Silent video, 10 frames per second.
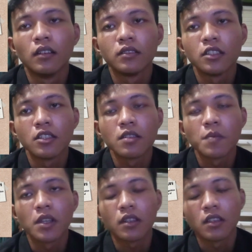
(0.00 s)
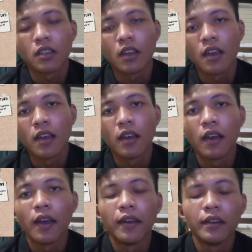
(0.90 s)
systematic
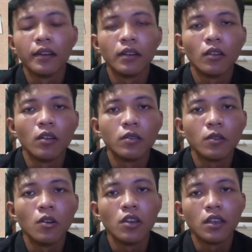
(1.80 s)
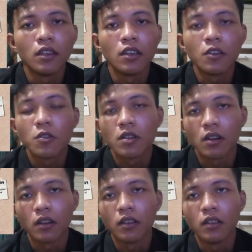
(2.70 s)
and ongoing
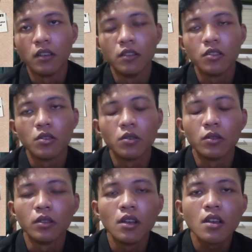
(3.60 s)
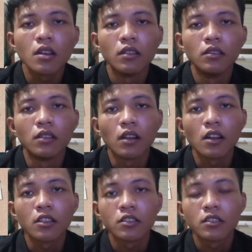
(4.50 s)
inquiry into the
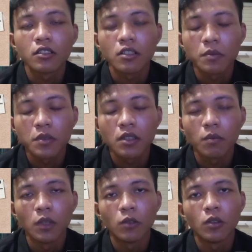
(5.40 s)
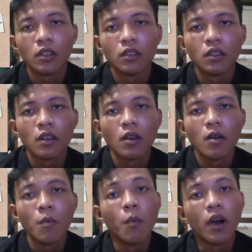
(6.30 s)
relationships between
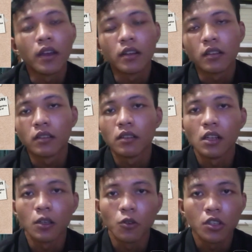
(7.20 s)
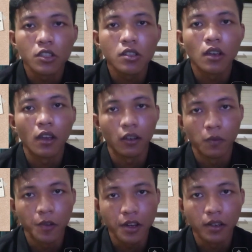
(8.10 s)
mind, language, and
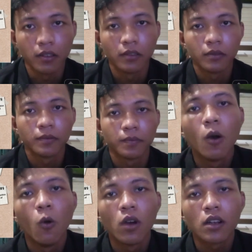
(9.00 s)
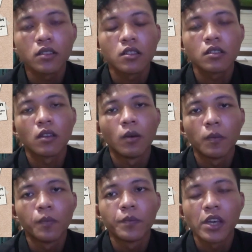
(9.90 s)
brain. While
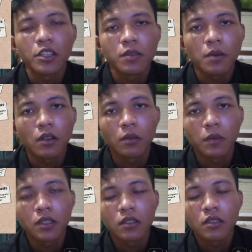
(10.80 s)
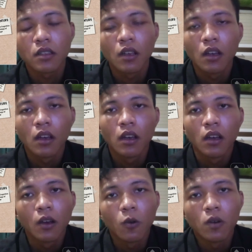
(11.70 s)
some experiments
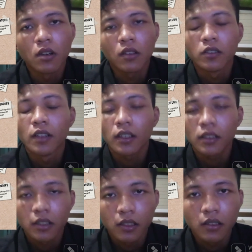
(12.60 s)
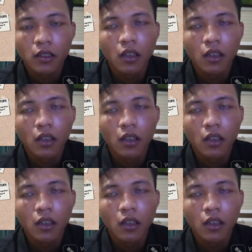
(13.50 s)
were conducted,